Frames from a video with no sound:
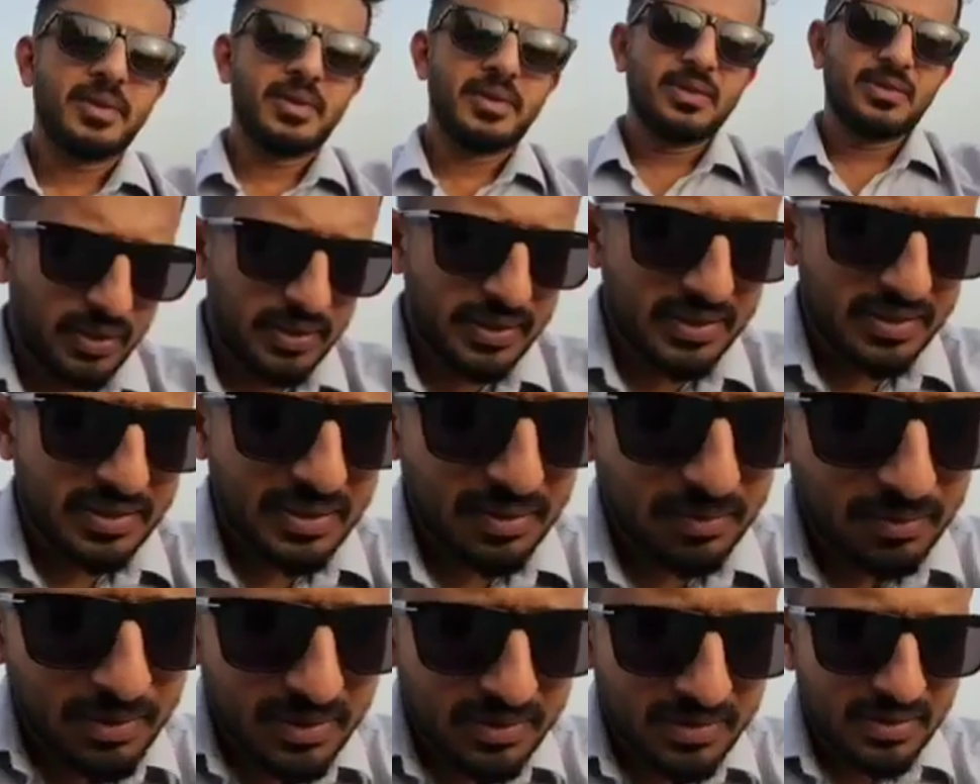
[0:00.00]
Soil
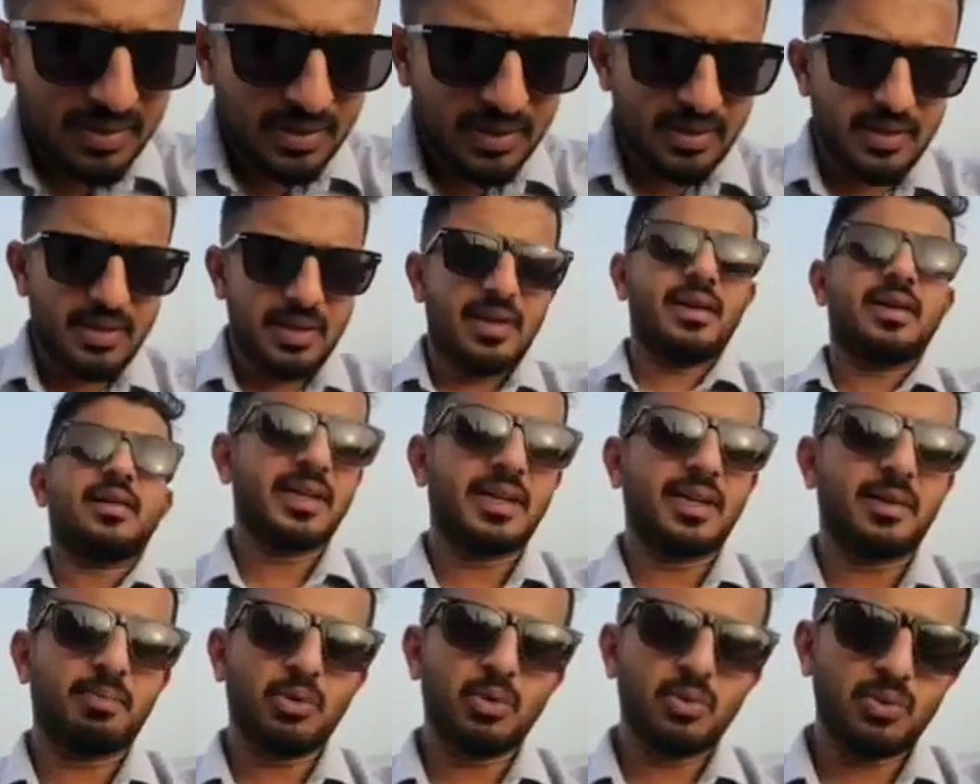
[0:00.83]
testing means
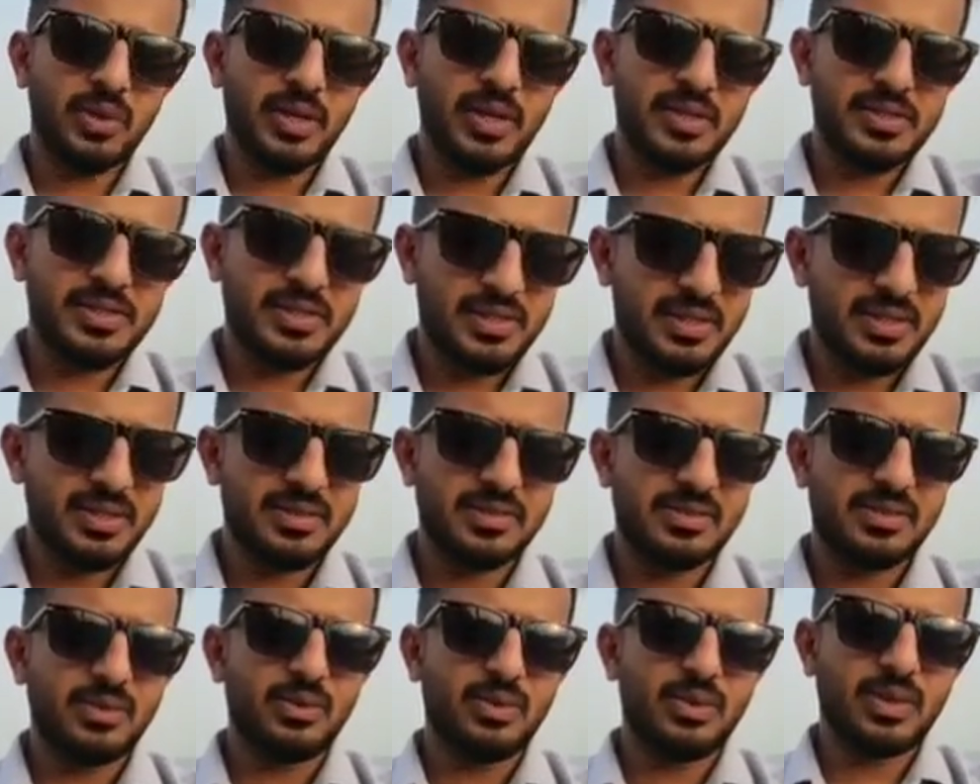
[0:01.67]
that approved
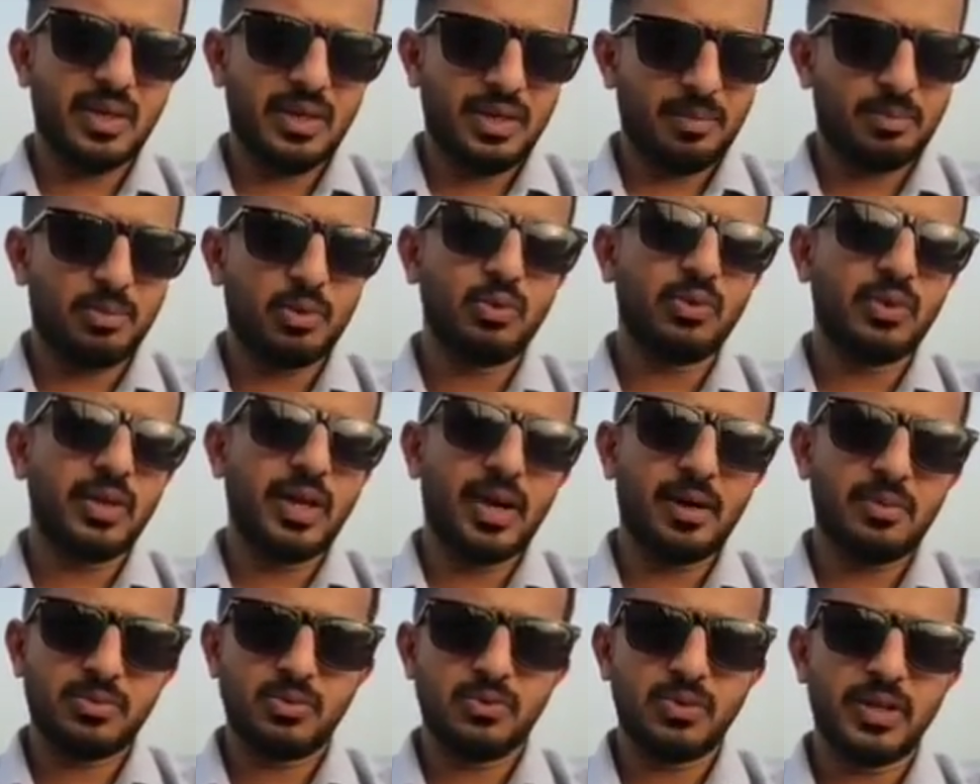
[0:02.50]
engineers or approved
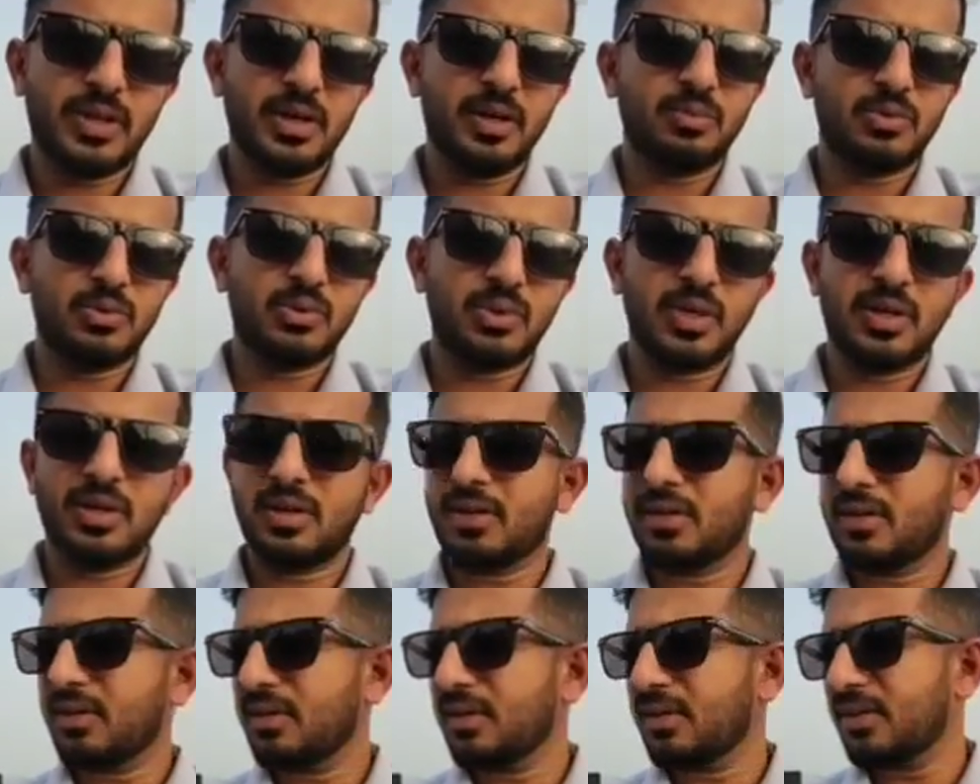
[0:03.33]
labs will come to
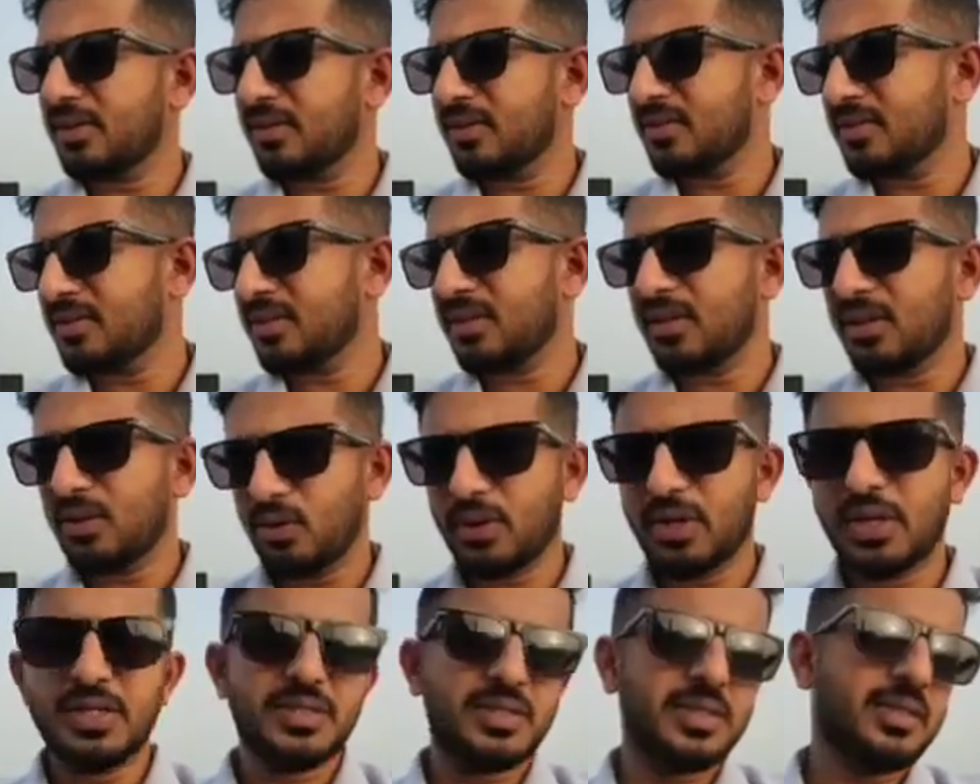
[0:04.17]
the this
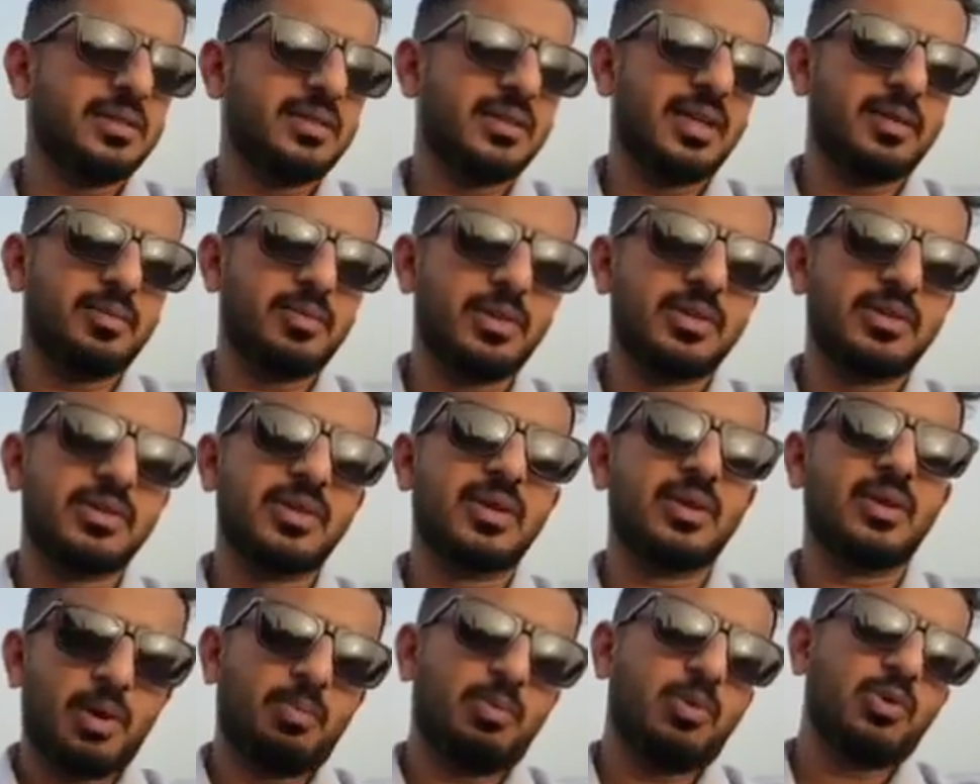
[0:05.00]
location. That means
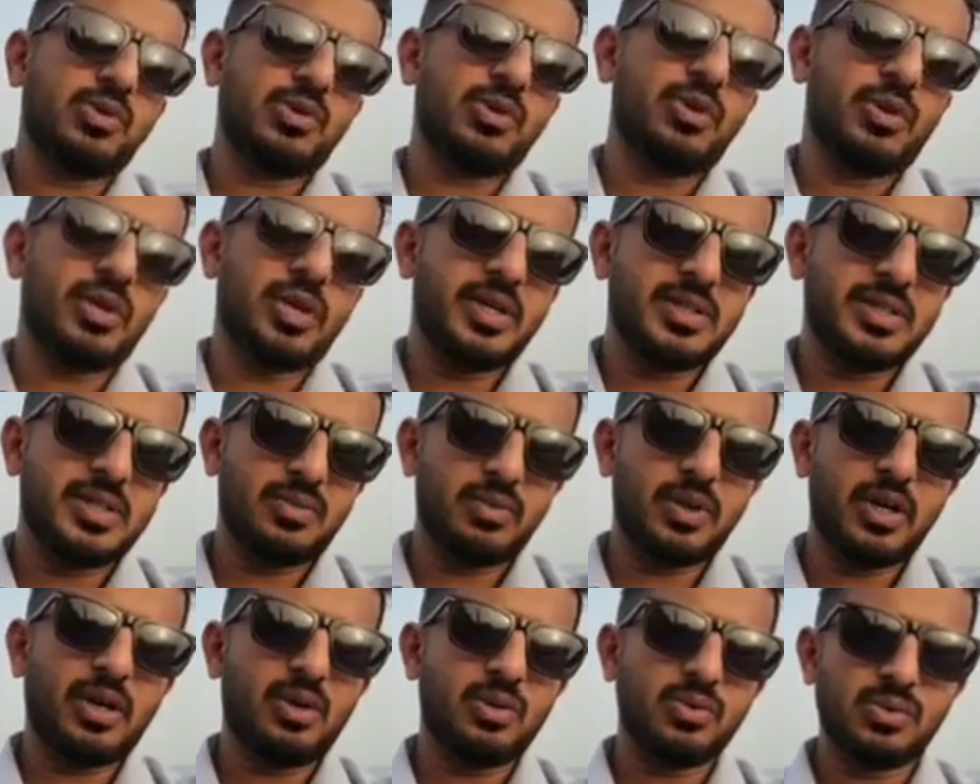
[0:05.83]
proposed location,
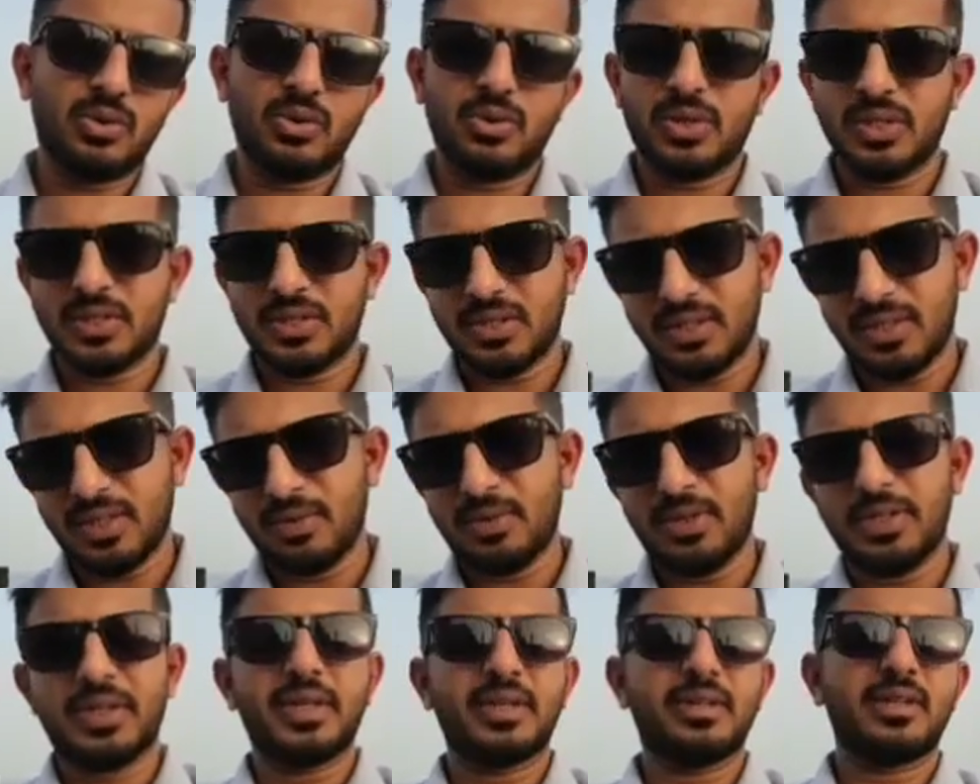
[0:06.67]
warehouse location. They
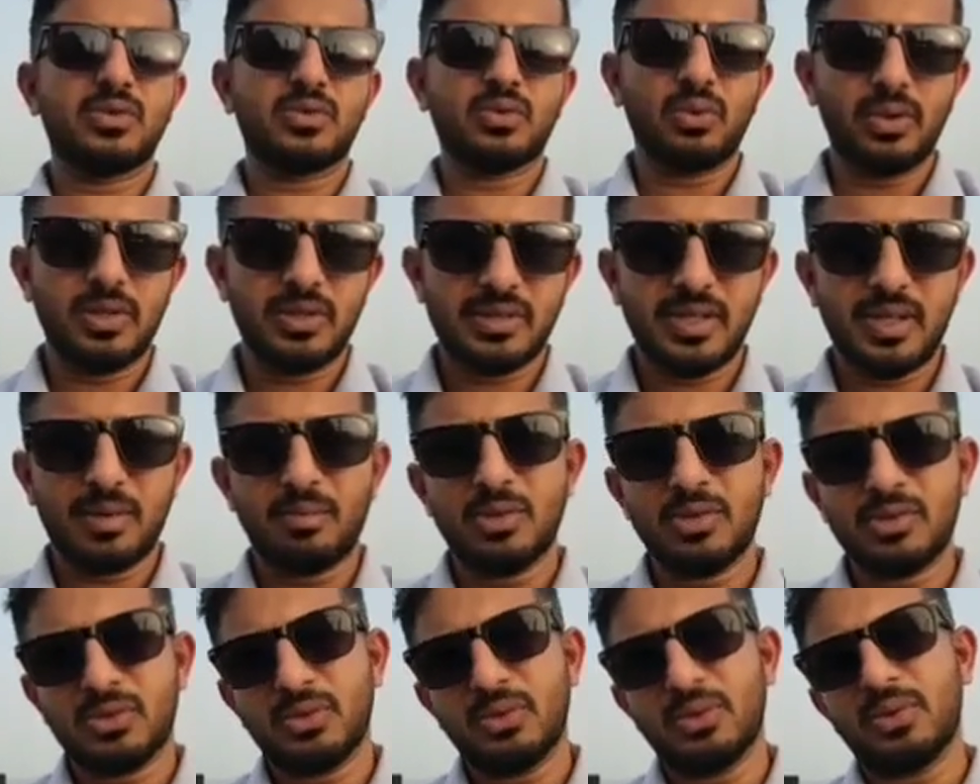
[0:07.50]
will take the soil
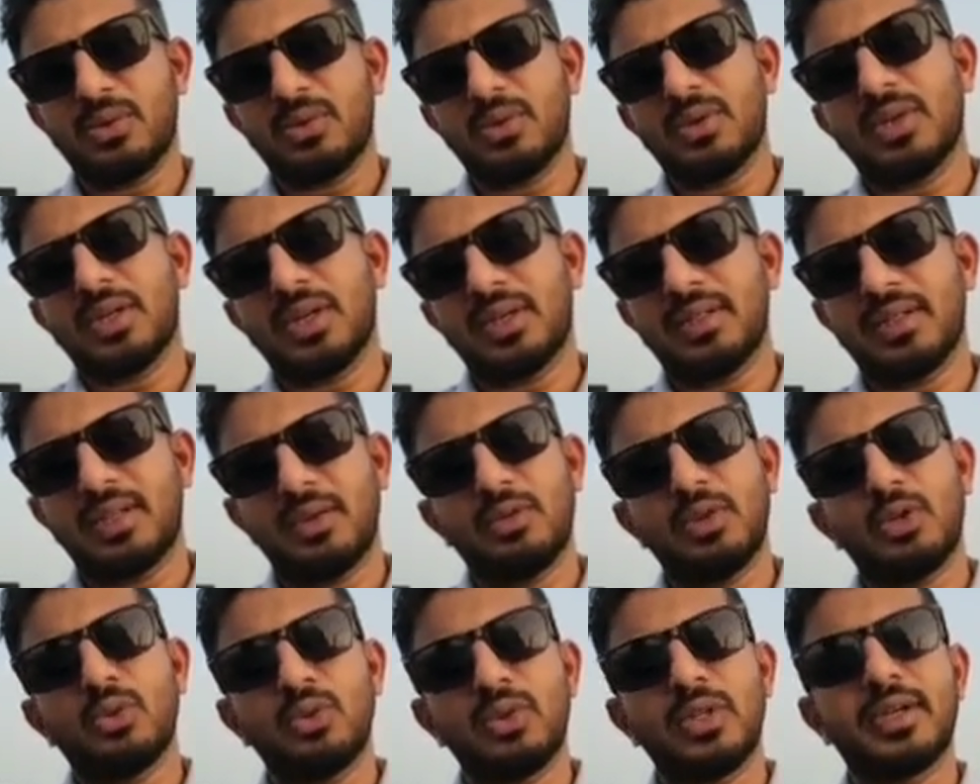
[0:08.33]
sample, and they
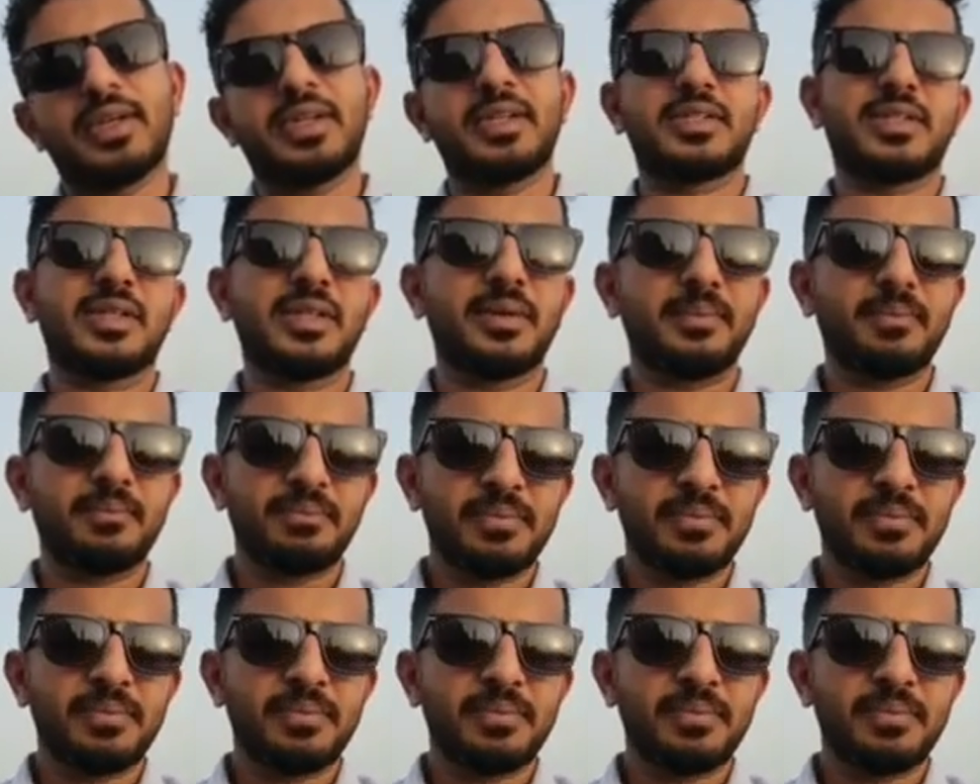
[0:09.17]
will do the testing